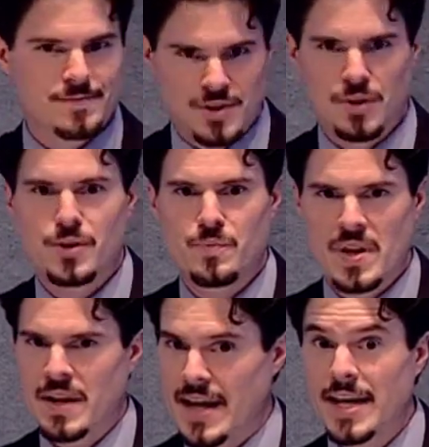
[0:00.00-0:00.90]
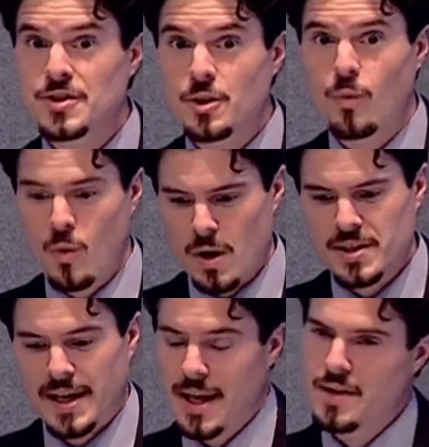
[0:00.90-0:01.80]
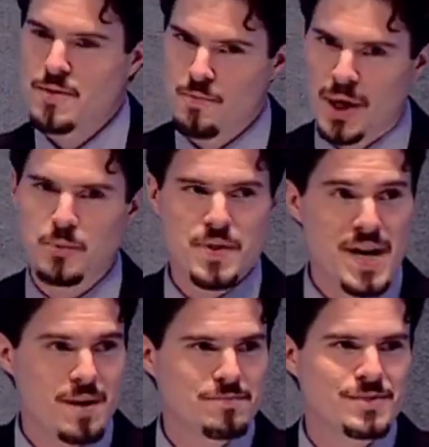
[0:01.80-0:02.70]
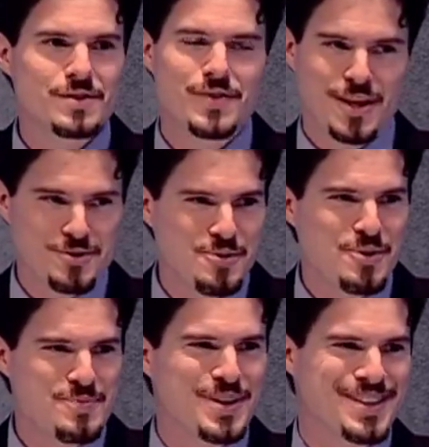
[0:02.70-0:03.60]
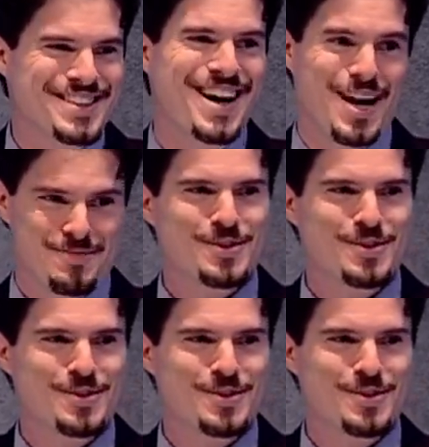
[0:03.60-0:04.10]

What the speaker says: So then that still works. But with them, you've got a shorter period of time.